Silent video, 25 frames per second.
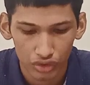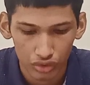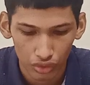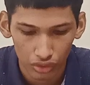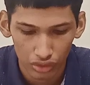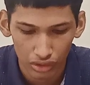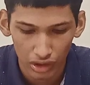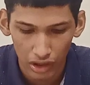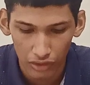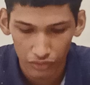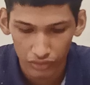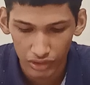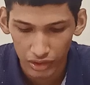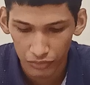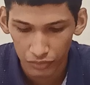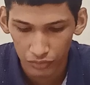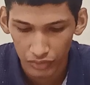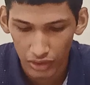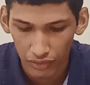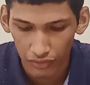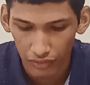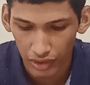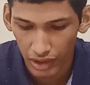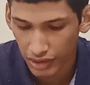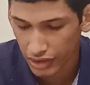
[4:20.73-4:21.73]
So now that
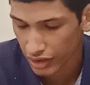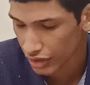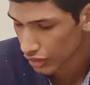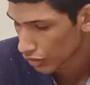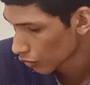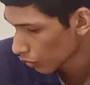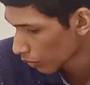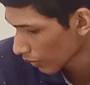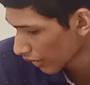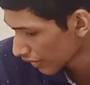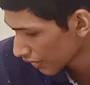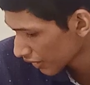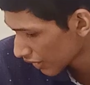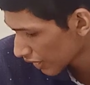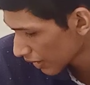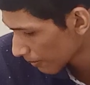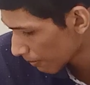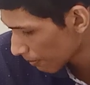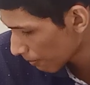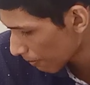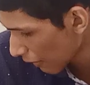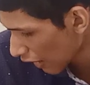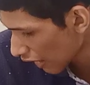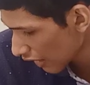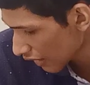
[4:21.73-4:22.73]
we have added
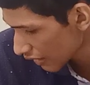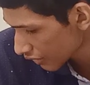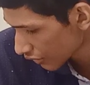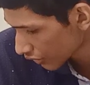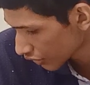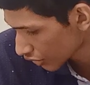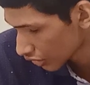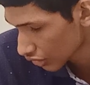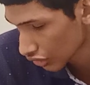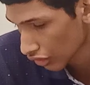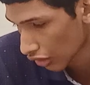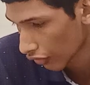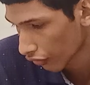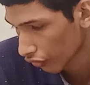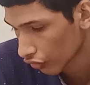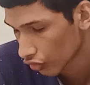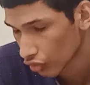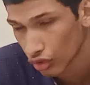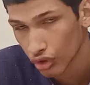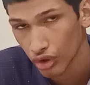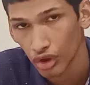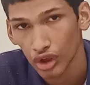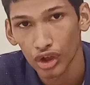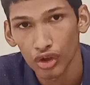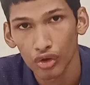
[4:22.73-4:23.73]
20 parts of
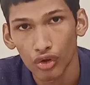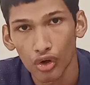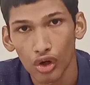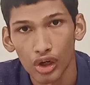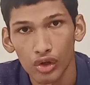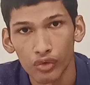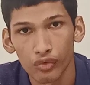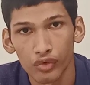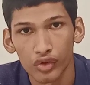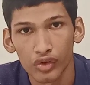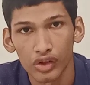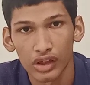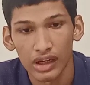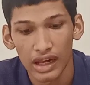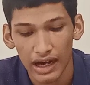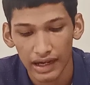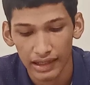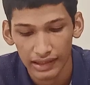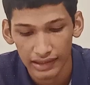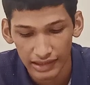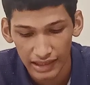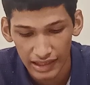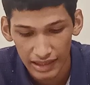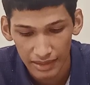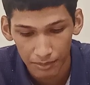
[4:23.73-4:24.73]
coconut oil, we will
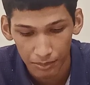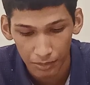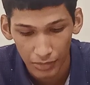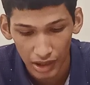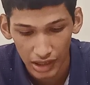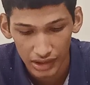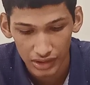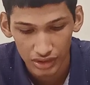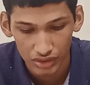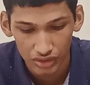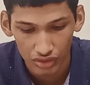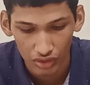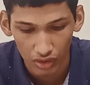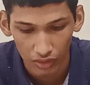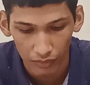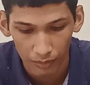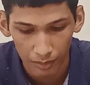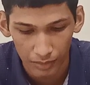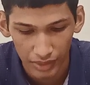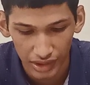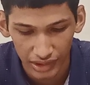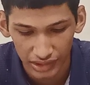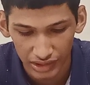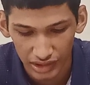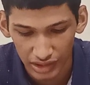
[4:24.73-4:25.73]
add 10 parts
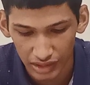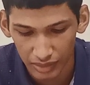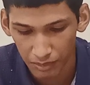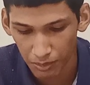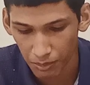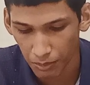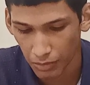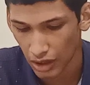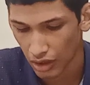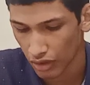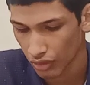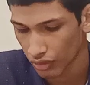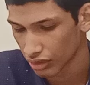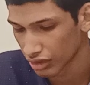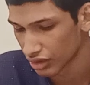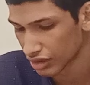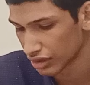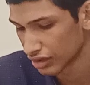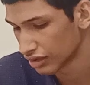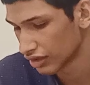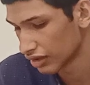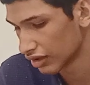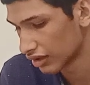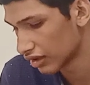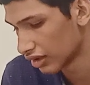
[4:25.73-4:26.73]
of baking powder
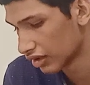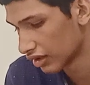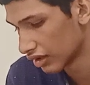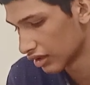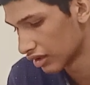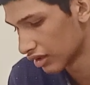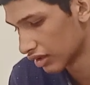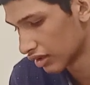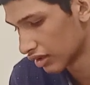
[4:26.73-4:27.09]
in it.